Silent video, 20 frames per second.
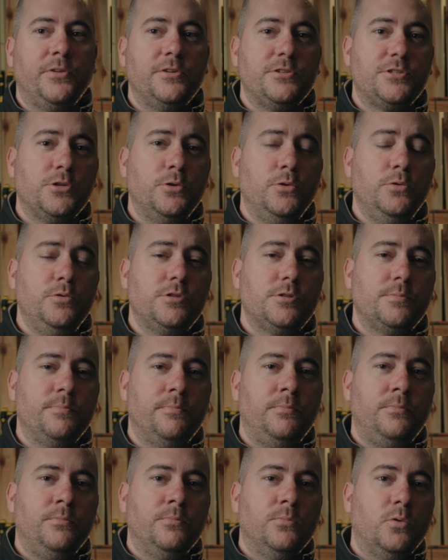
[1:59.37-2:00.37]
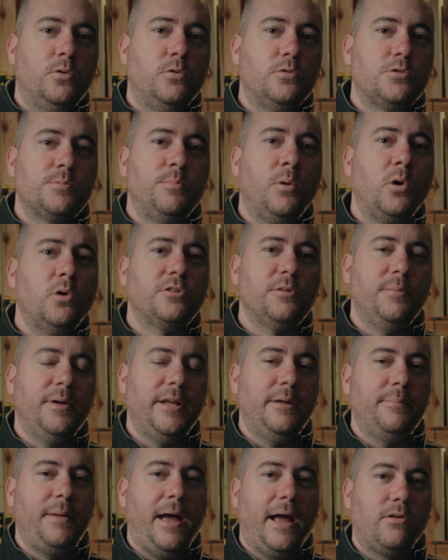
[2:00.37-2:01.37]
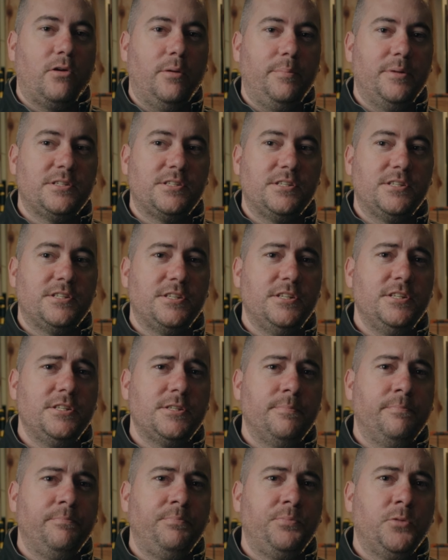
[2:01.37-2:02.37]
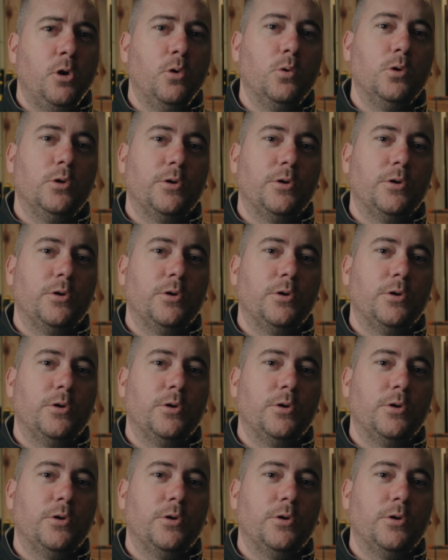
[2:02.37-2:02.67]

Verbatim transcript: zoos, or small to medium agribusinesses who are